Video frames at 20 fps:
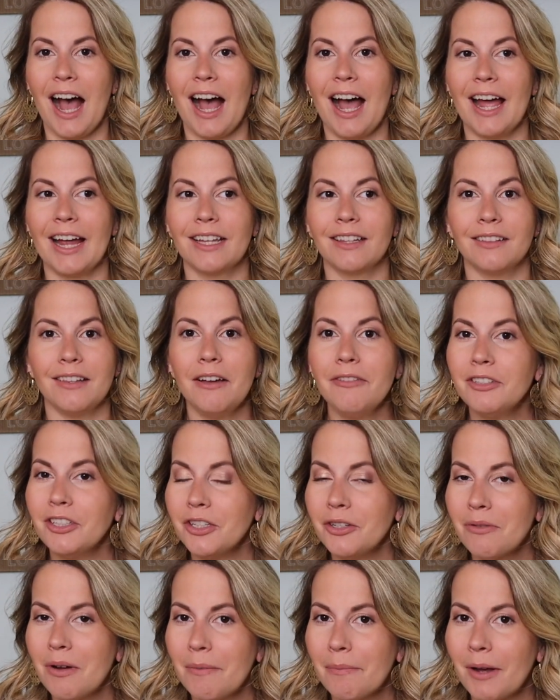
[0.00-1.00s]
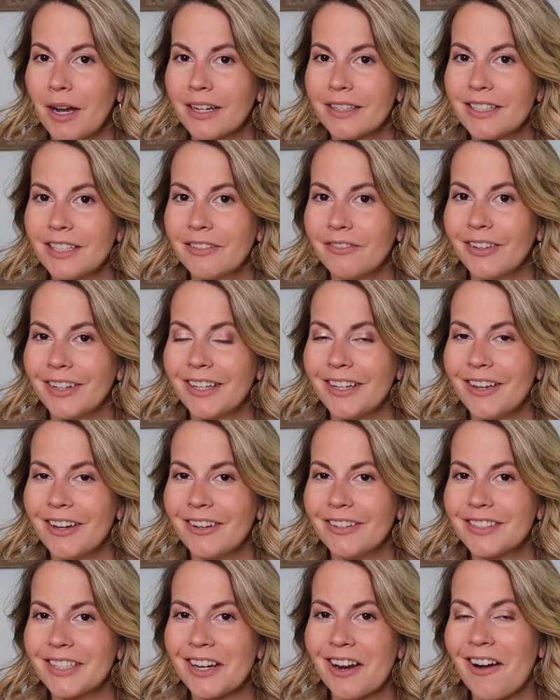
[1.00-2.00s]
I love to do unboxing
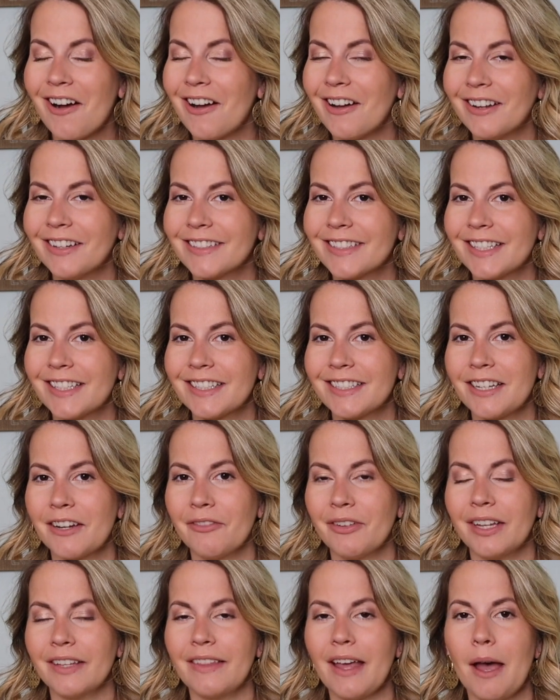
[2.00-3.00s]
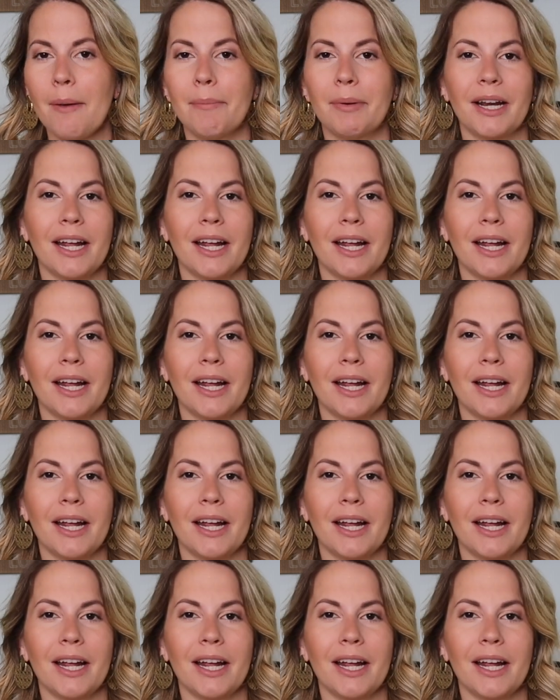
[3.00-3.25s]
videos and hauls and stuff like that,